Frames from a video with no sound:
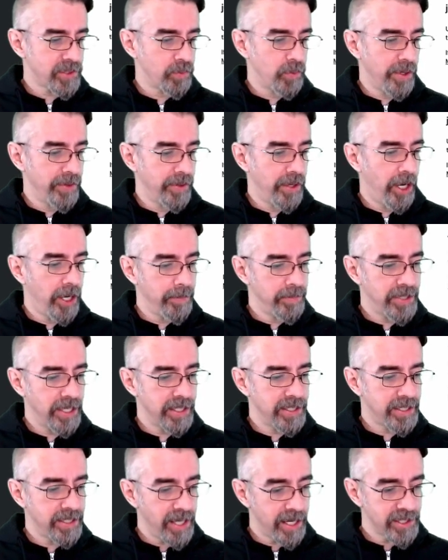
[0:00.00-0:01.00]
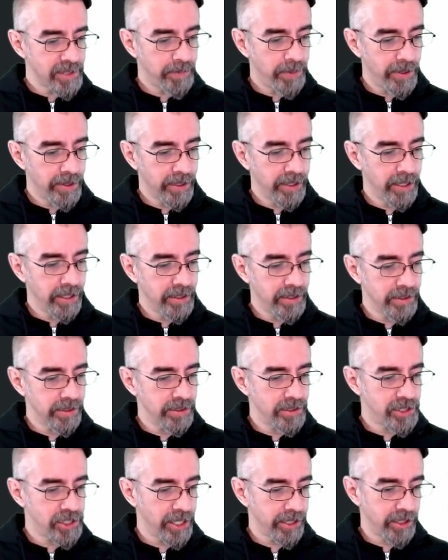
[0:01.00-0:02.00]
run the update test plugin to
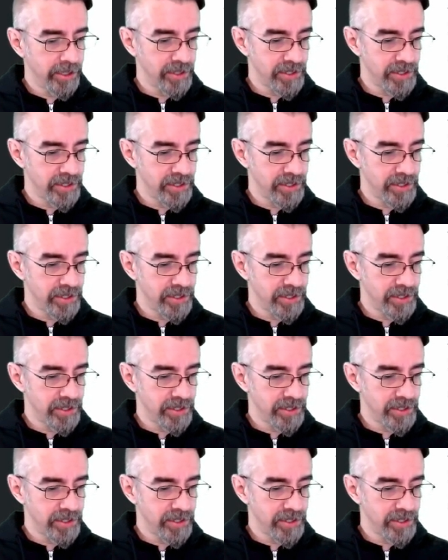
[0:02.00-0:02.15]
check your